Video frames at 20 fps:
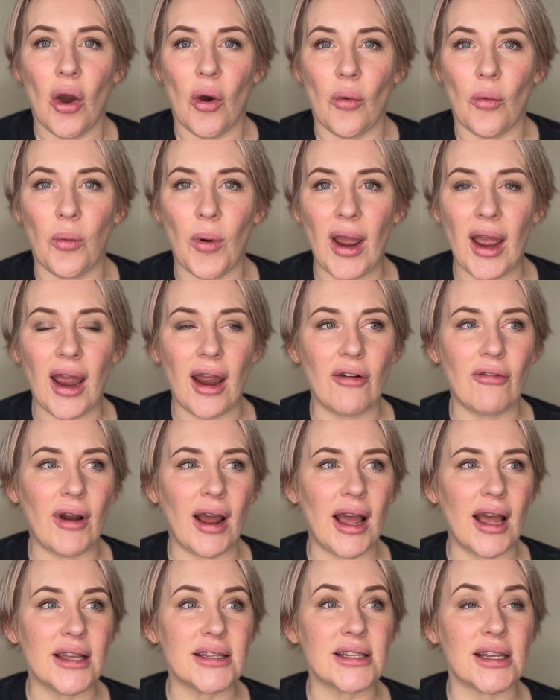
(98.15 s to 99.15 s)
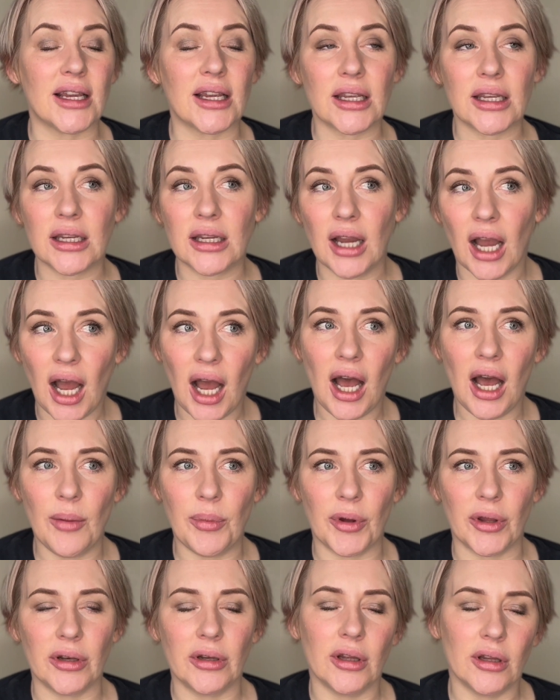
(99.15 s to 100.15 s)
Whereas
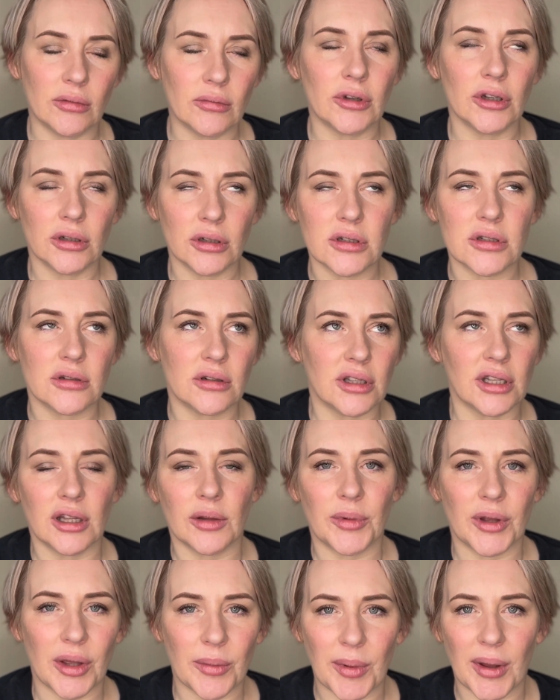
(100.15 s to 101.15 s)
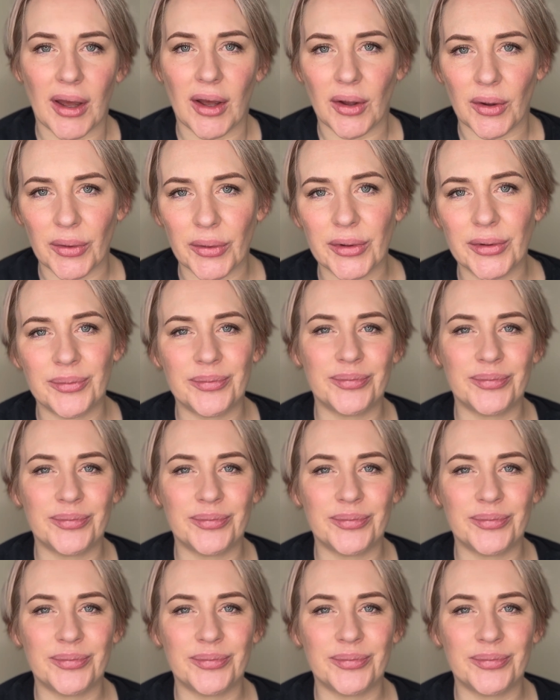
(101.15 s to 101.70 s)
carbon, and we're going to talk a little bit about